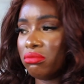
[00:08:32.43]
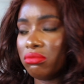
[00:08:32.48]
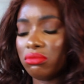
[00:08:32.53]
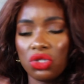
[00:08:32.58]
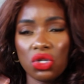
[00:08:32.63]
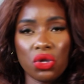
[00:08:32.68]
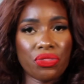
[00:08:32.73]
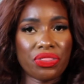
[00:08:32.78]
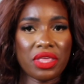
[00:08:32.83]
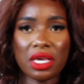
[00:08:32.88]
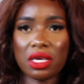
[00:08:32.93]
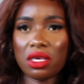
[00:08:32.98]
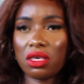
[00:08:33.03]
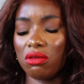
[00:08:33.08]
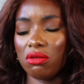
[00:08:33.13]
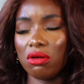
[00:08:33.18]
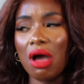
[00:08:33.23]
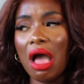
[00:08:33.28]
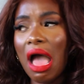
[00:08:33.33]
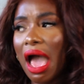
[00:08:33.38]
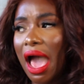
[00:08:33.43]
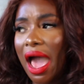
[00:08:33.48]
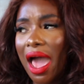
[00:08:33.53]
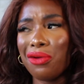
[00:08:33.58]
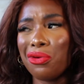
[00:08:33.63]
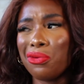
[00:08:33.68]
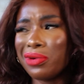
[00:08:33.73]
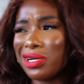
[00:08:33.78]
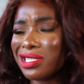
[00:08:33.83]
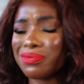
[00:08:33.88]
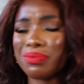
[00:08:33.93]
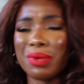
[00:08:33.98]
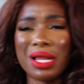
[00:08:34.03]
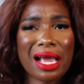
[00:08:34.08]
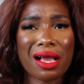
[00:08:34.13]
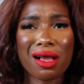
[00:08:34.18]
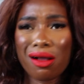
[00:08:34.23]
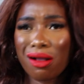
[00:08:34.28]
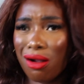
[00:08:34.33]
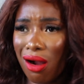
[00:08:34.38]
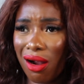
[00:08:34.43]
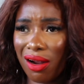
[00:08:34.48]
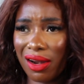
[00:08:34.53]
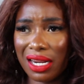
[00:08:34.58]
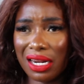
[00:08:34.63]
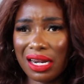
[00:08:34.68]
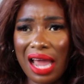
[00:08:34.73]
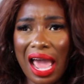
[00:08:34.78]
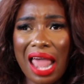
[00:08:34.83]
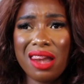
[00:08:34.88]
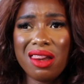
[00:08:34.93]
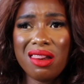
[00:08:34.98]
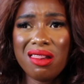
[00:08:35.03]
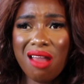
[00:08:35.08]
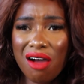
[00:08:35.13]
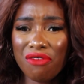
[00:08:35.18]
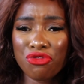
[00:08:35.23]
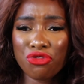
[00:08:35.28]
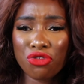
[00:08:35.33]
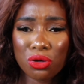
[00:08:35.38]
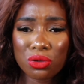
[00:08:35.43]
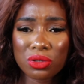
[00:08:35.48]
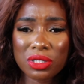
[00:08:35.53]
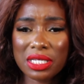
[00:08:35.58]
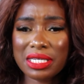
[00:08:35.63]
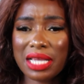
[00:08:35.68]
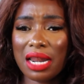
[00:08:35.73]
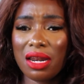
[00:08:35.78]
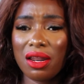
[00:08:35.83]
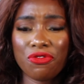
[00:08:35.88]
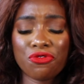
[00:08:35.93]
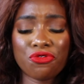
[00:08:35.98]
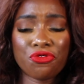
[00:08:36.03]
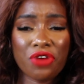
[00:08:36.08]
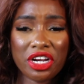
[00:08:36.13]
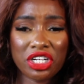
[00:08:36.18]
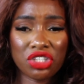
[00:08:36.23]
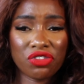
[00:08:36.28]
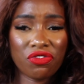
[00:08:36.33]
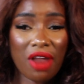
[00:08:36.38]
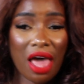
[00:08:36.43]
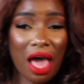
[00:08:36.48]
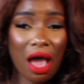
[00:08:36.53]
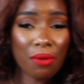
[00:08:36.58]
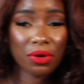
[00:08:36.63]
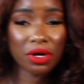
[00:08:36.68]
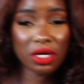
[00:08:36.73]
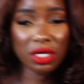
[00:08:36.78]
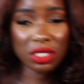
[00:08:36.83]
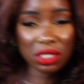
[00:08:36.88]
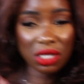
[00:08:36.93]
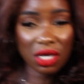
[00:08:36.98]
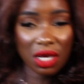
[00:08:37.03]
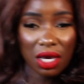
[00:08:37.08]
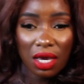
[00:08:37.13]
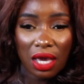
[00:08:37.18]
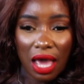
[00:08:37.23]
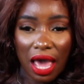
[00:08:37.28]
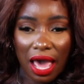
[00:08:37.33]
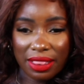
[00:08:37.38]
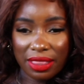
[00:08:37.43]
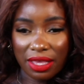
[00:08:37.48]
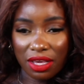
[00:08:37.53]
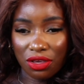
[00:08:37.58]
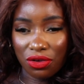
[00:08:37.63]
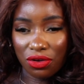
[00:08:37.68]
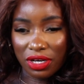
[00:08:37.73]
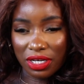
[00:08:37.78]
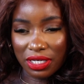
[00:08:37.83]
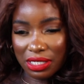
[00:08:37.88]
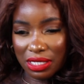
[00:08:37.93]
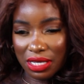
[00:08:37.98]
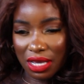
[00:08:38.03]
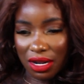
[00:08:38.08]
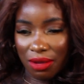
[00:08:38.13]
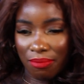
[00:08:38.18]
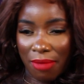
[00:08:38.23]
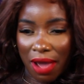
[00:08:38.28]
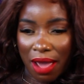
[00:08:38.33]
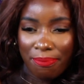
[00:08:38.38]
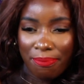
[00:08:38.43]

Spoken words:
no thank you. I don't want to smell like a garden. I love roses, I love fresh flowers. I think you could see it in my